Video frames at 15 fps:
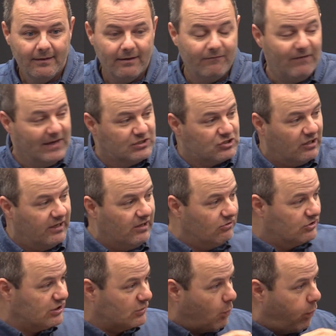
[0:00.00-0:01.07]
eventually
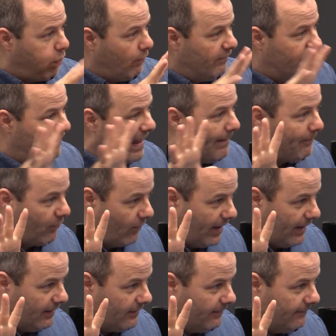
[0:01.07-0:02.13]
it'll just
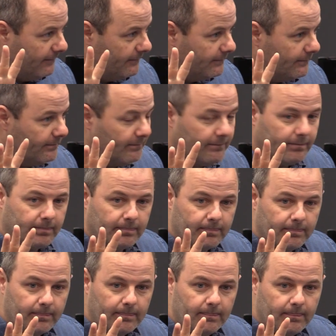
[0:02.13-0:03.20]
evaporate. That's
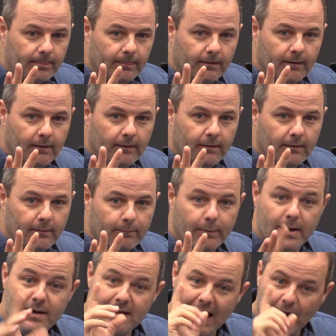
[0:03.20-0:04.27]
right.
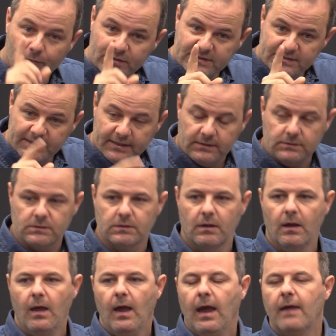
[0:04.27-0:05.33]
But not with seeds.
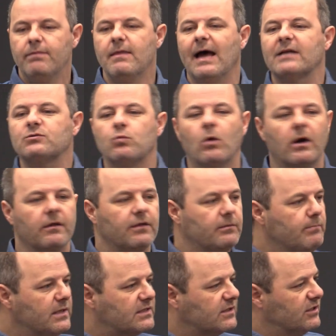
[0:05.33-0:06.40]
And that's one of
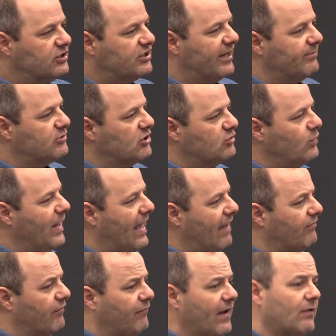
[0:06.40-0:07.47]
the misconceptions we
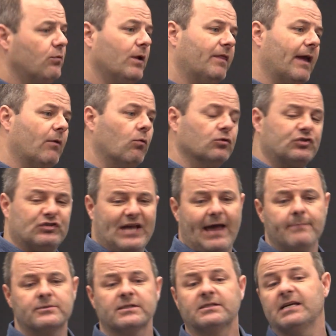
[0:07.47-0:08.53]
have of faith. We think, well,
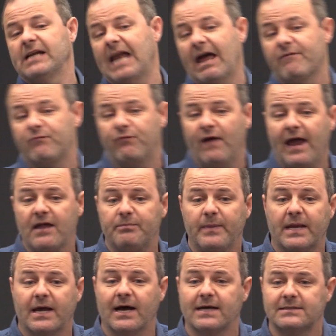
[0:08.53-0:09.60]
Samson didn't have faith
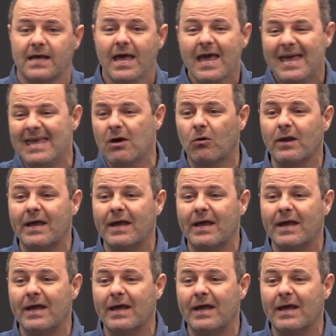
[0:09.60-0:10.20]
because he